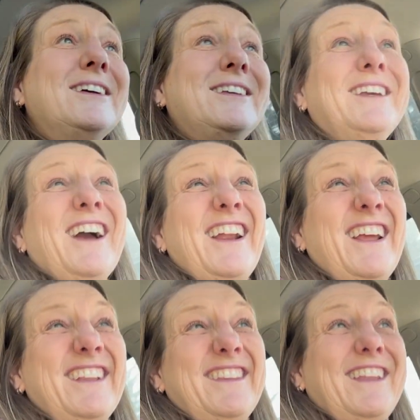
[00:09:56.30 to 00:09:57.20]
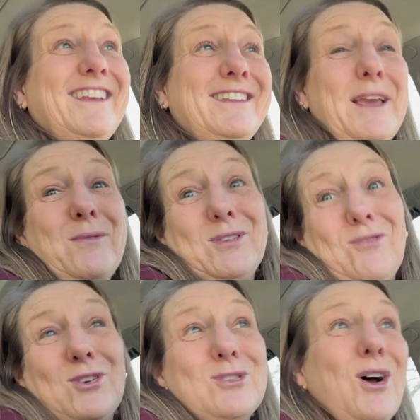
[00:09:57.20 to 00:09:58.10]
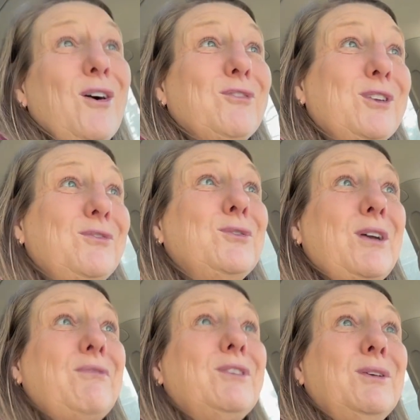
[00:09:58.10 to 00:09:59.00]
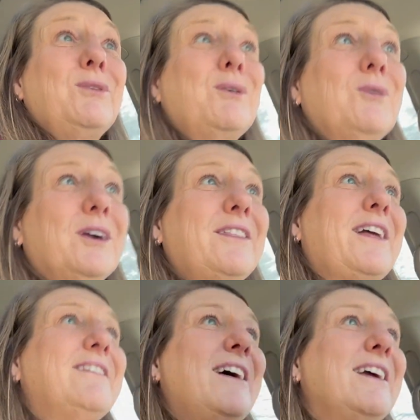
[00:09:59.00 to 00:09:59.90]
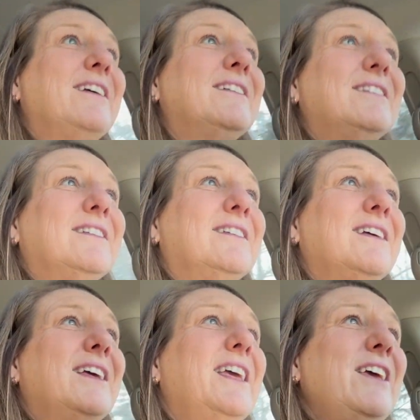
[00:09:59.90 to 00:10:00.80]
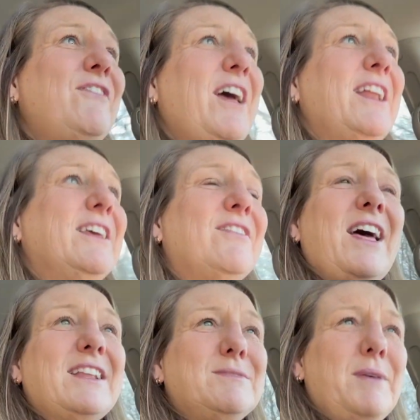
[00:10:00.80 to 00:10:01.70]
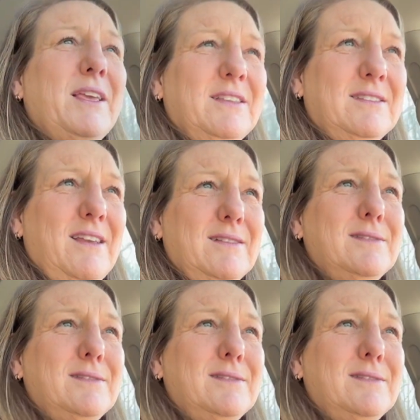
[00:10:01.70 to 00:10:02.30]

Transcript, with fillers: you kind of like take what's first offered if you definitely want to work that day. If any of that is making sense.